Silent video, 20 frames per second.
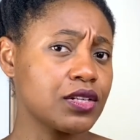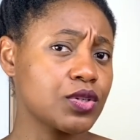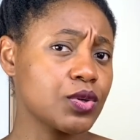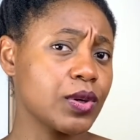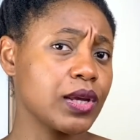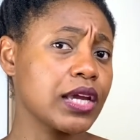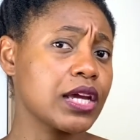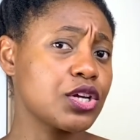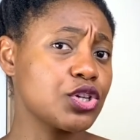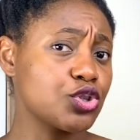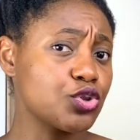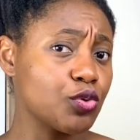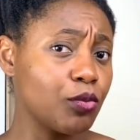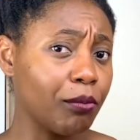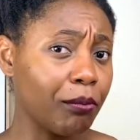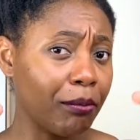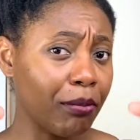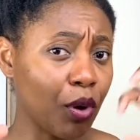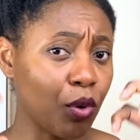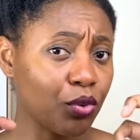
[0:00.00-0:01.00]
So it can do
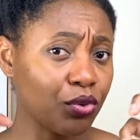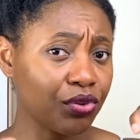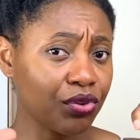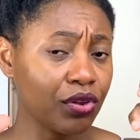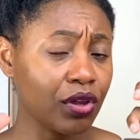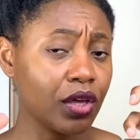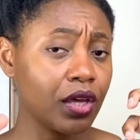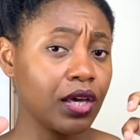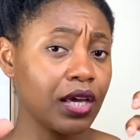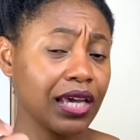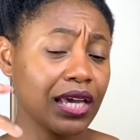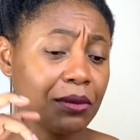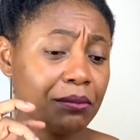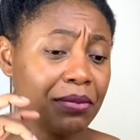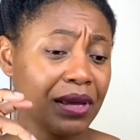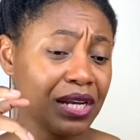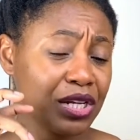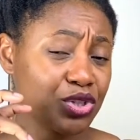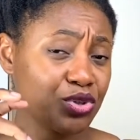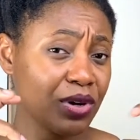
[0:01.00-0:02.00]
both, can
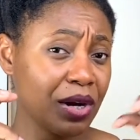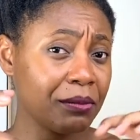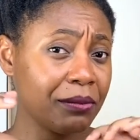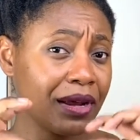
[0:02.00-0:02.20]
penetrate,